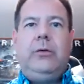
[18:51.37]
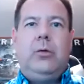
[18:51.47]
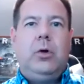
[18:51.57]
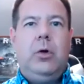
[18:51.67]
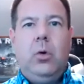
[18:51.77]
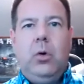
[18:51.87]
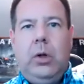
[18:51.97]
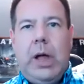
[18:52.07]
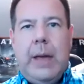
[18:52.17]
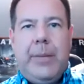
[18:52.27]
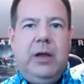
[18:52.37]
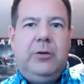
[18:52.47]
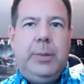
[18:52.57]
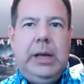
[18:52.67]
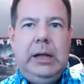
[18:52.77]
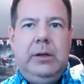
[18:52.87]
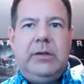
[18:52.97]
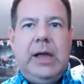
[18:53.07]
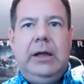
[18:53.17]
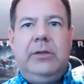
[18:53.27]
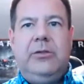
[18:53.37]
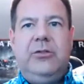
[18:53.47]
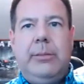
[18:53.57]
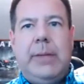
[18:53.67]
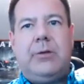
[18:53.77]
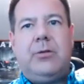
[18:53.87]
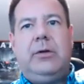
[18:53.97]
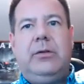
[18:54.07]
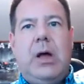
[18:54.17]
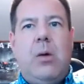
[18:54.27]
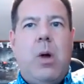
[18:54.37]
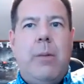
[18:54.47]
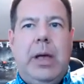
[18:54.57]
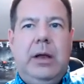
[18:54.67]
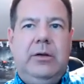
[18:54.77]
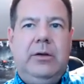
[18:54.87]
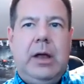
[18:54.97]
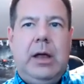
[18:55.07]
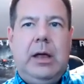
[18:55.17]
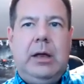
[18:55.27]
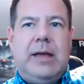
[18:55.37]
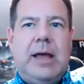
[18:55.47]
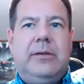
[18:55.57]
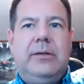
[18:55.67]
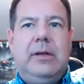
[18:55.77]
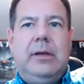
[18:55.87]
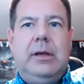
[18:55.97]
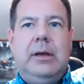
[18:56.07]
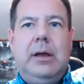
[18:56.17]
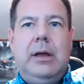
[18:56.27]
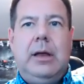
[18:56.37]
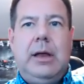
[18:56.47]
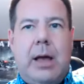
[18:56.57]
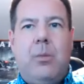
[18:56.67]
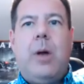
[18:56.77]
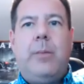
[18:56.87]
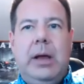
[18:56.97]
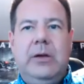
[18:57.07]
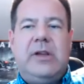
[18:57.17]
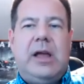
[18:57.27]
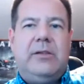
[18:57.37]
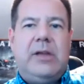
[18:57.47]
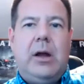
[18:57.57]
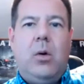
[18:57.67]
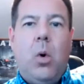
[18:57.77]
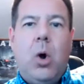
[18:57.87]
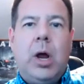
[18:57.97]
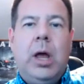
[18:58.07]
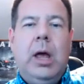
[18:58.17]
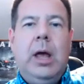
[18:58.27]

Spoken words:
So Google Page Speed Insights, Gmetrix, webpage test, webpagetest.org.